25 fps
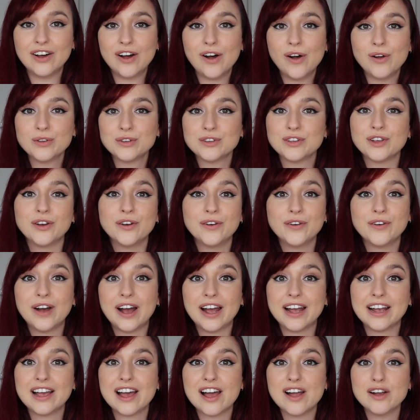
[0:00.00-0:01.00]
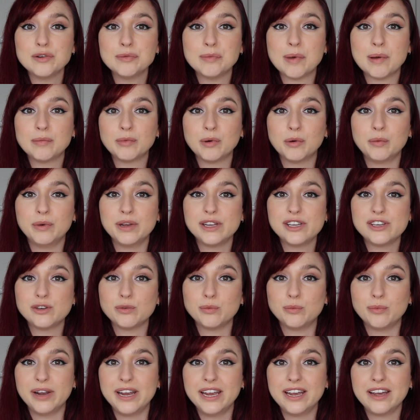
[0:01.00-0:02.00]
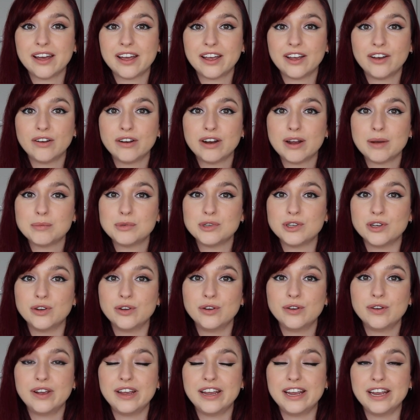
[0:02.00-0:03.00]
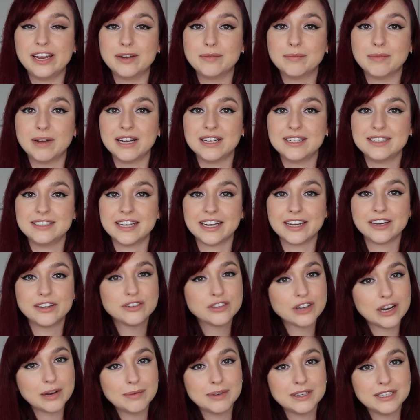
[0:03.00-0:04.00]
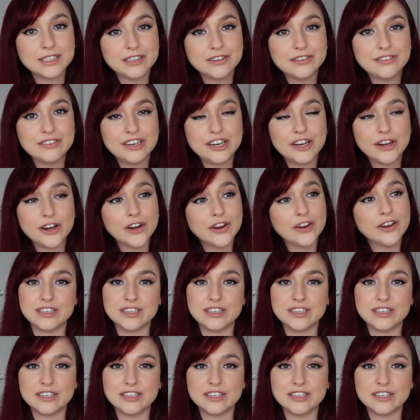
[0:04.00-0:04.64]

Also, I can't remember which week I got up to in my second trimester video.